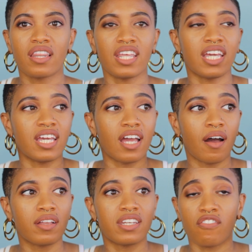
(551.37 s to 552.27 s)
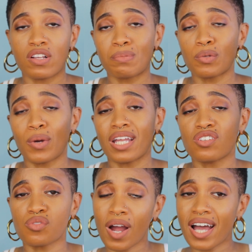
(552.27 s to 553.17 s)
the difference between
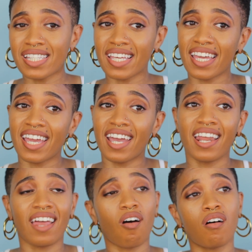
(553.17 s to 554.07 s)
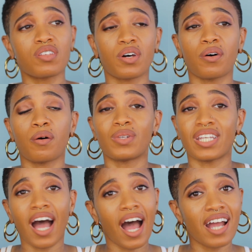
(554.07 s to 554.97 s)
dry skin and also
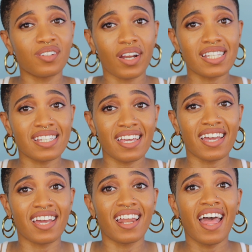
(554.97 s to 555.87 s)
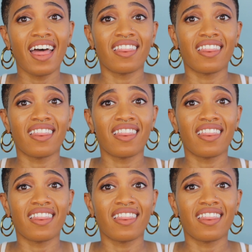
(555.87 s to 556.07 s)
dehydrated skin,